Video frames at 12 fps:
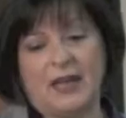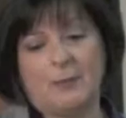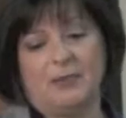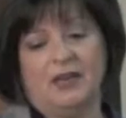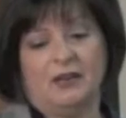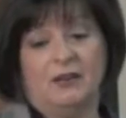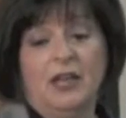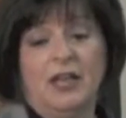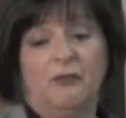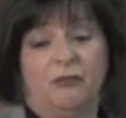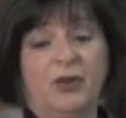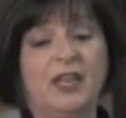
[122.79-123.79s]
happen
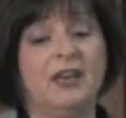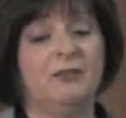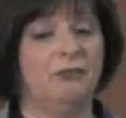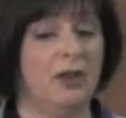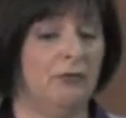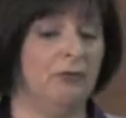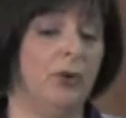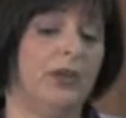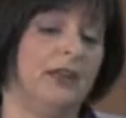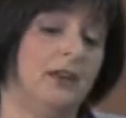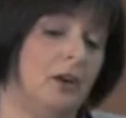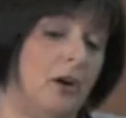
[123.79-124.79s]
if we can avoid
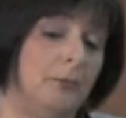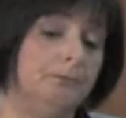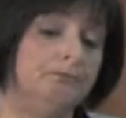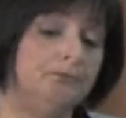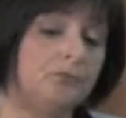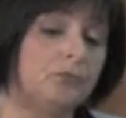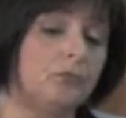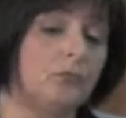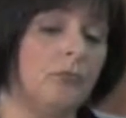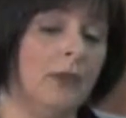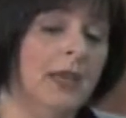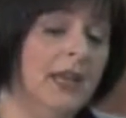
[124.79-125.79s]
it at all.
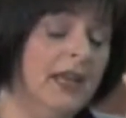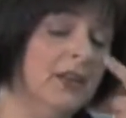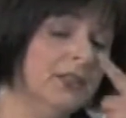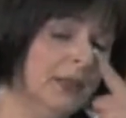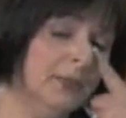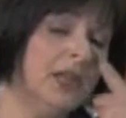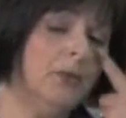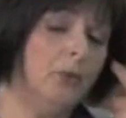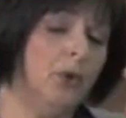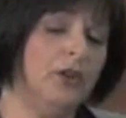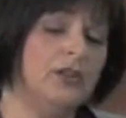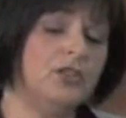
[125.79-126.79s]
Here's something
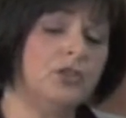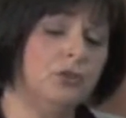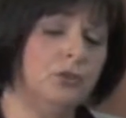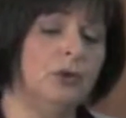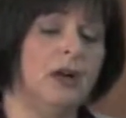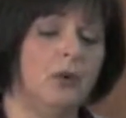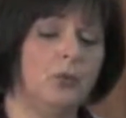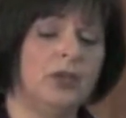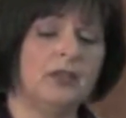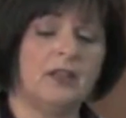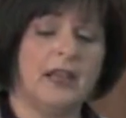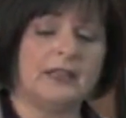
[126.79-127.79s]
important to
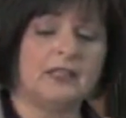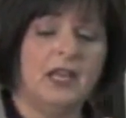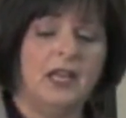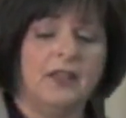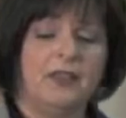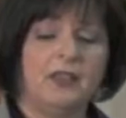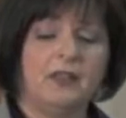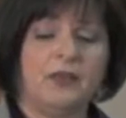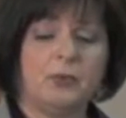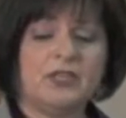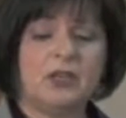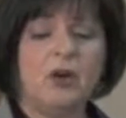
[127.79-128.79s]
realize. There
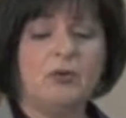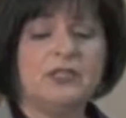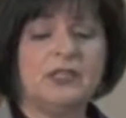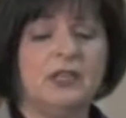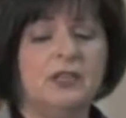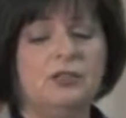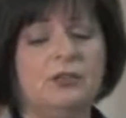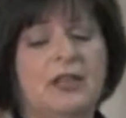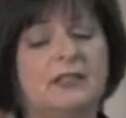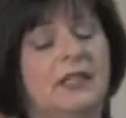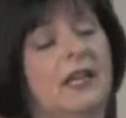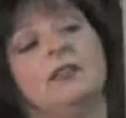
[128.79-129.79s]
was a Cone study in
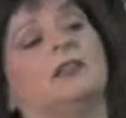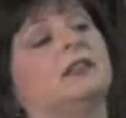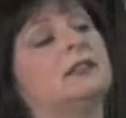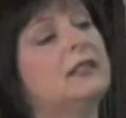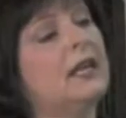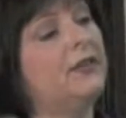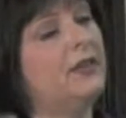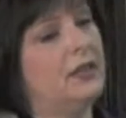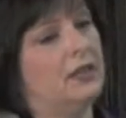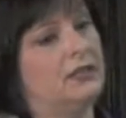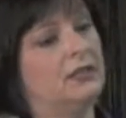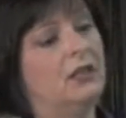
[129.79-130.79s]
2008 that said
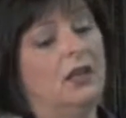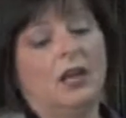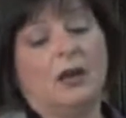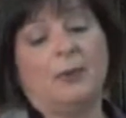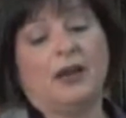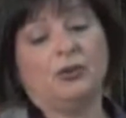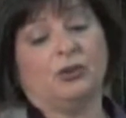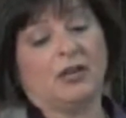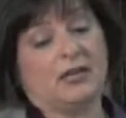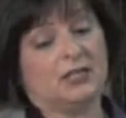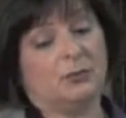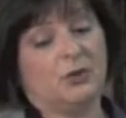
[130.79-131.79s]
this about your
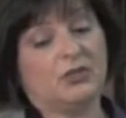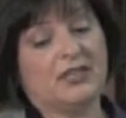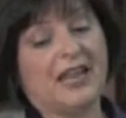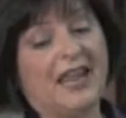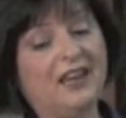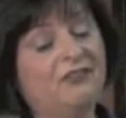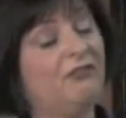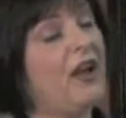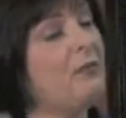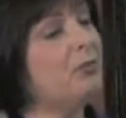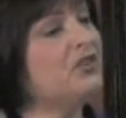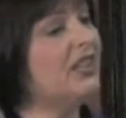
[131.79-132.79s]
customers.
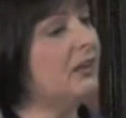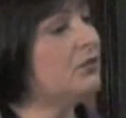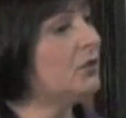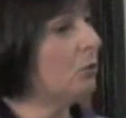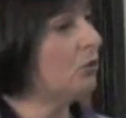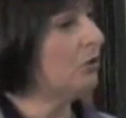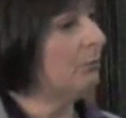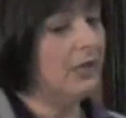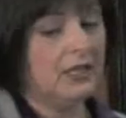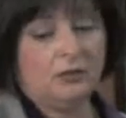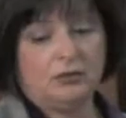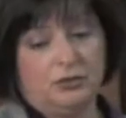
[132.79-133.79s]
85% of social
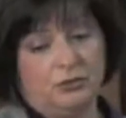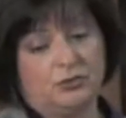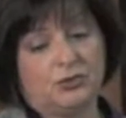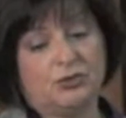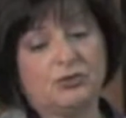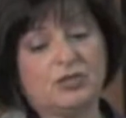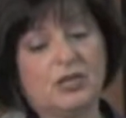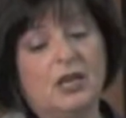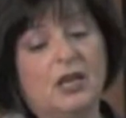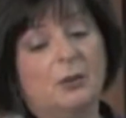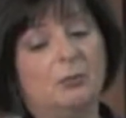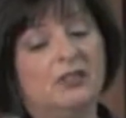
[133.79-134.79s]
media users
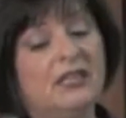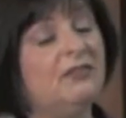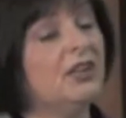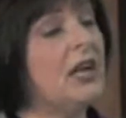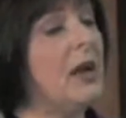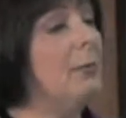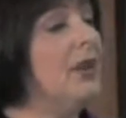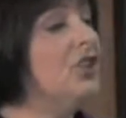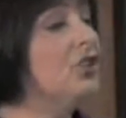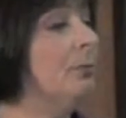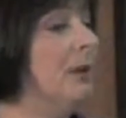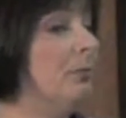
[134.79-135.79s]
believe a company
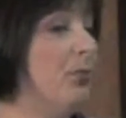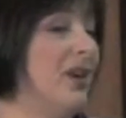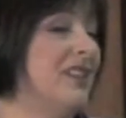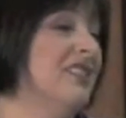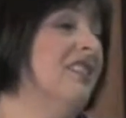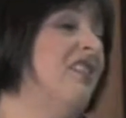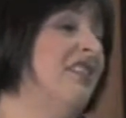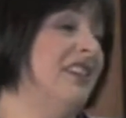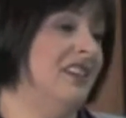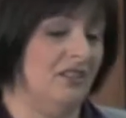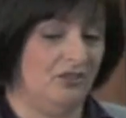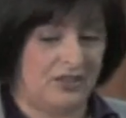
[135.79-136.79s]
should be present on the
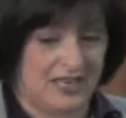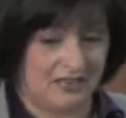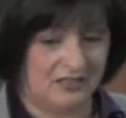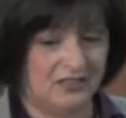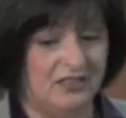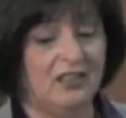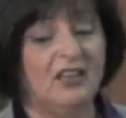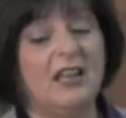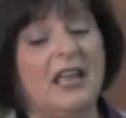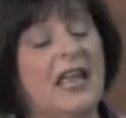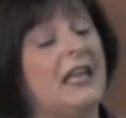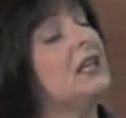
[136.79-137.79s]
internet
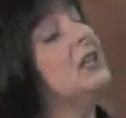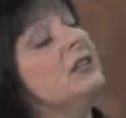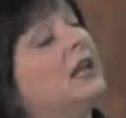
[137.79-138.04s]
and